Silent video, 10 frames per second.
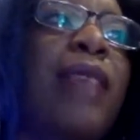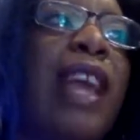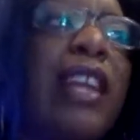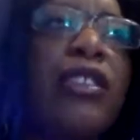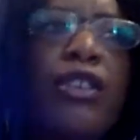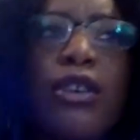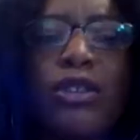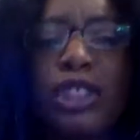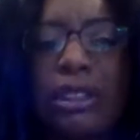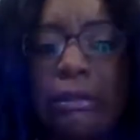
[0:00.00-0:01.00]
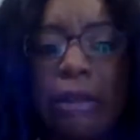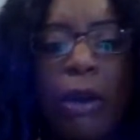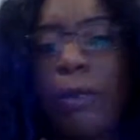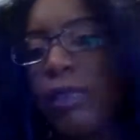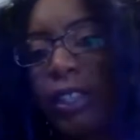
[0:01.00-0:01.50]
And, just
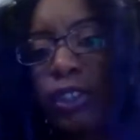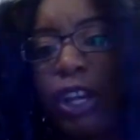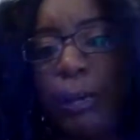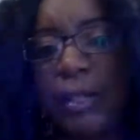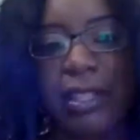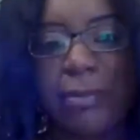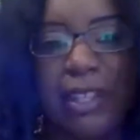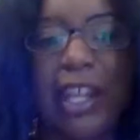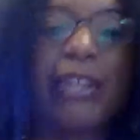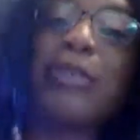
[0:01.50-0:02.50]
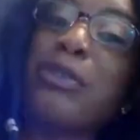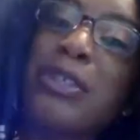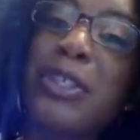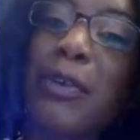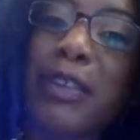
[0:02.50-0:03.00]
hopefully dropping something that you
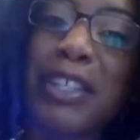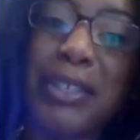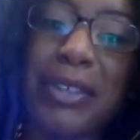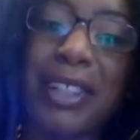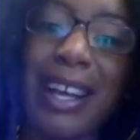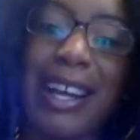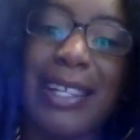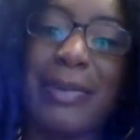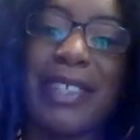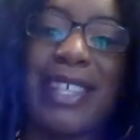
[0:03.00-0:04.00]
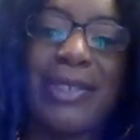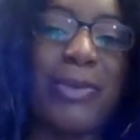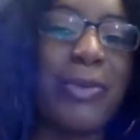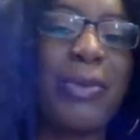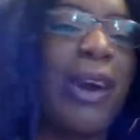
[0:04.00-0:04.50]
yourself can utilize, because
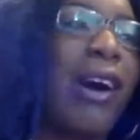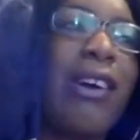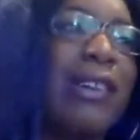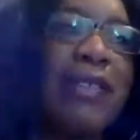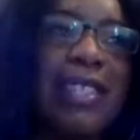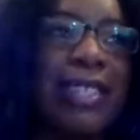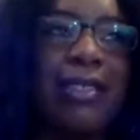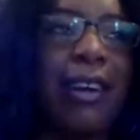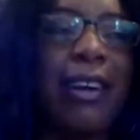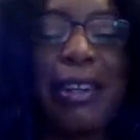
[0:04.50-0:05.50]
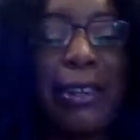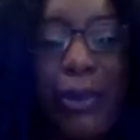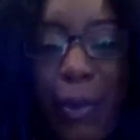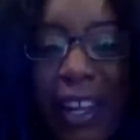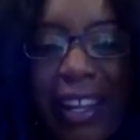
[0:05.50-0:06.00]
all of us are here to
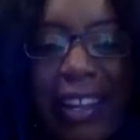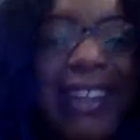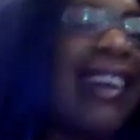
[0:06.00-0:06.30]
win.